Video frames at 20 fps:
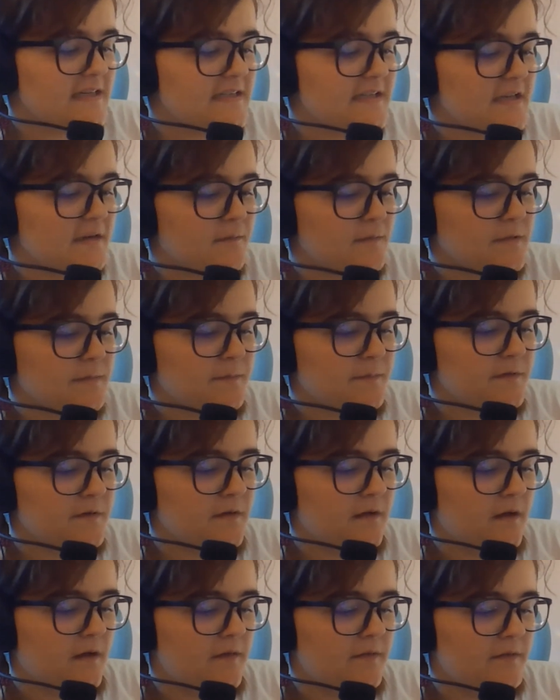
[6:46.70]
I did was put
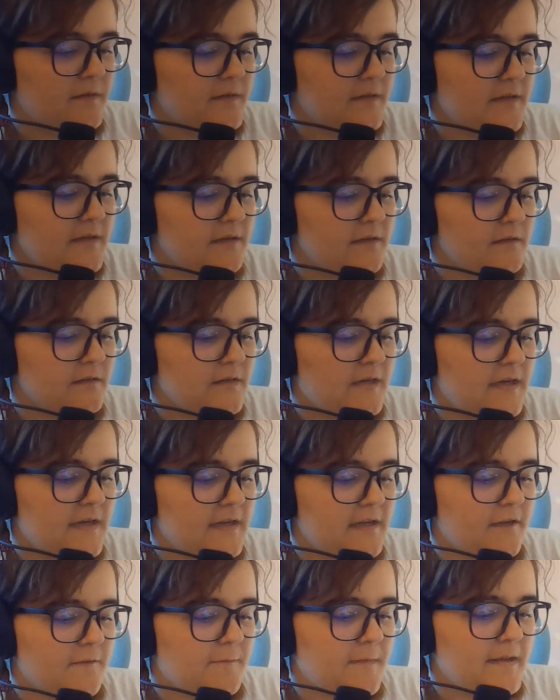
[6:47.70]
on the inner
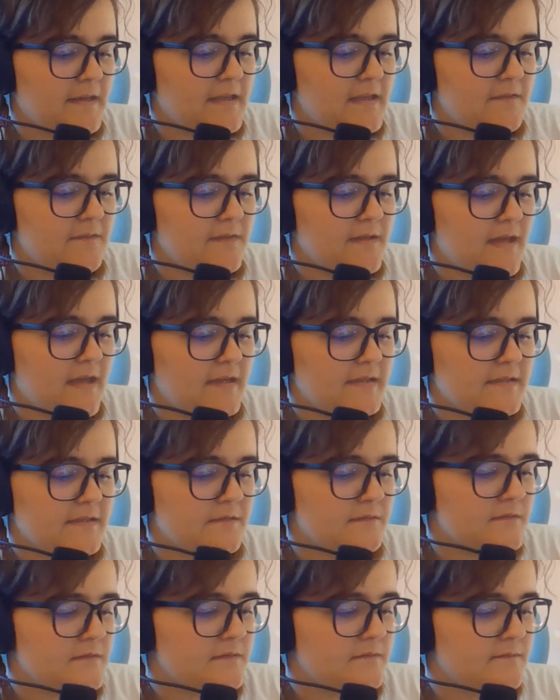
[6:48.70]
lining of my EVA
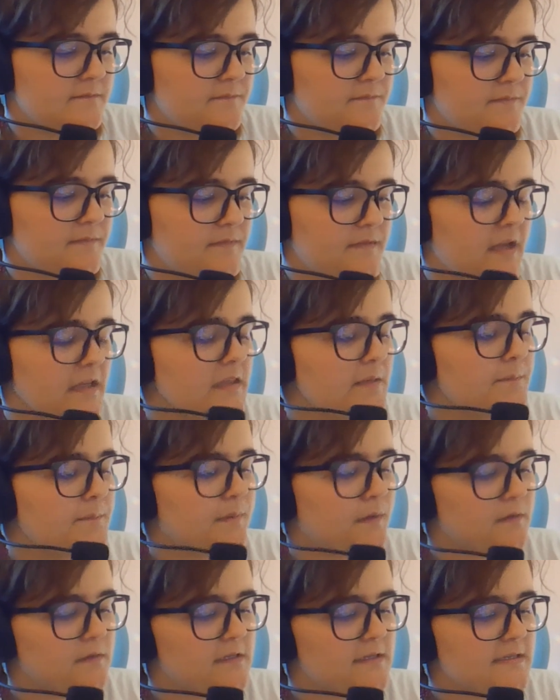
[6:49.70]
suit. Not the
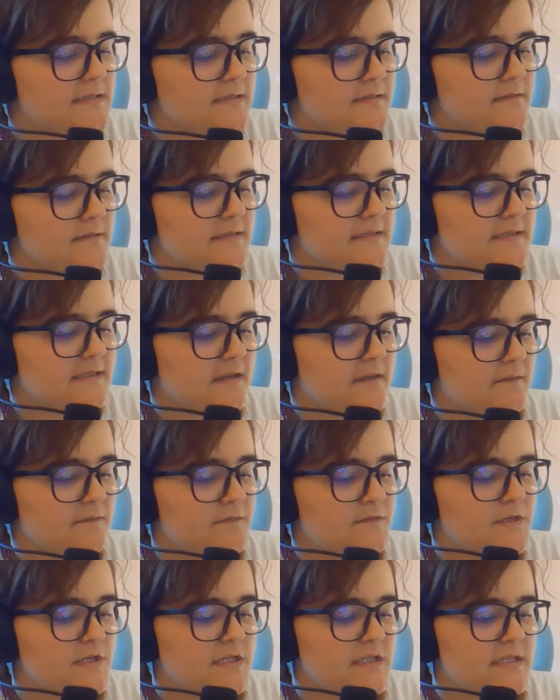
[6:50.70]
bulky suit itself,
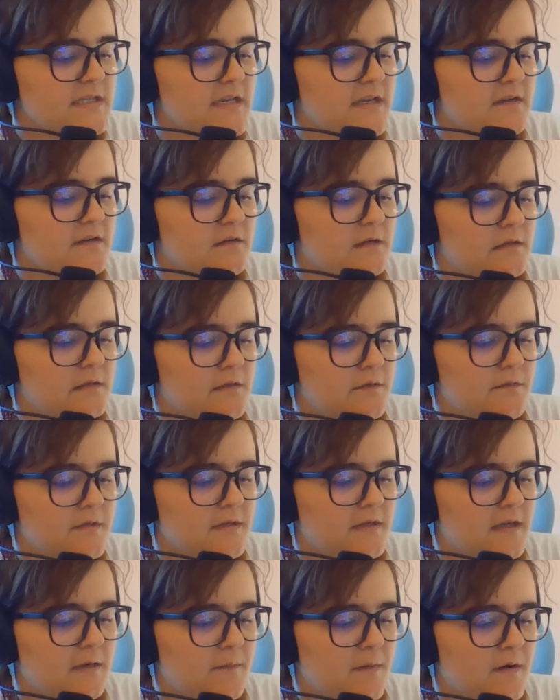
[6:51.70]
just the inner
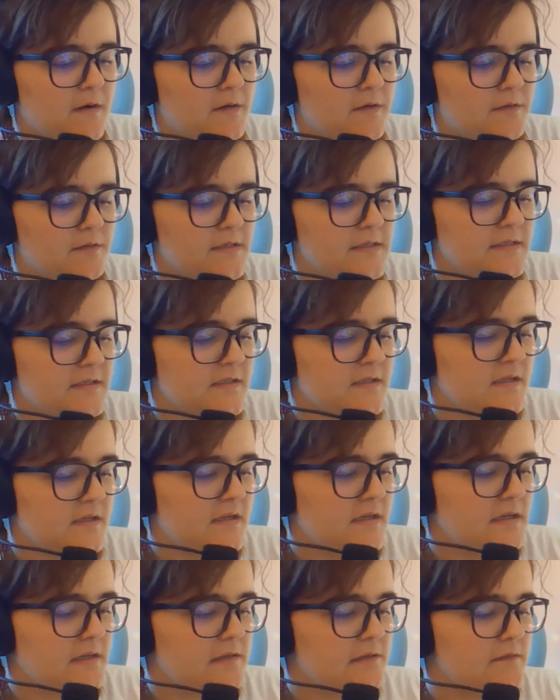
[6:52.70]
clothing I wear under it,
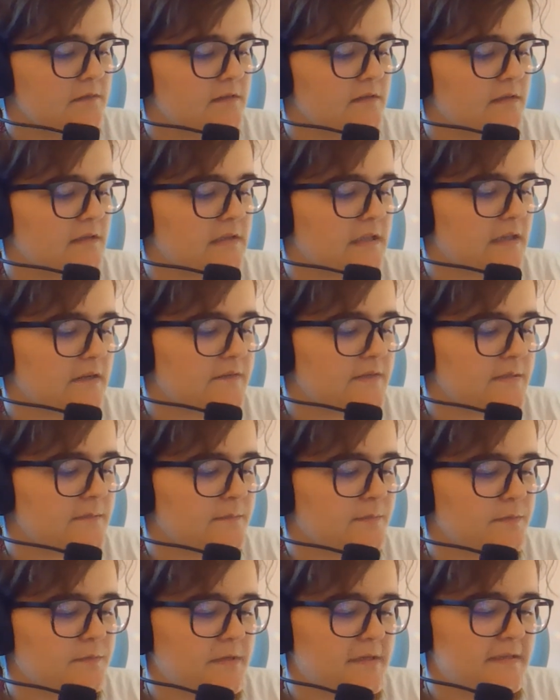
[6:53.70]
including the gloves and
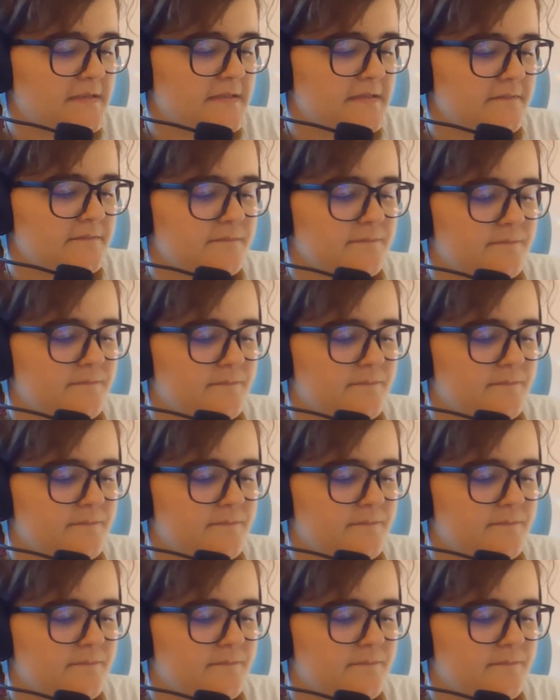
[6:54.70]
booties.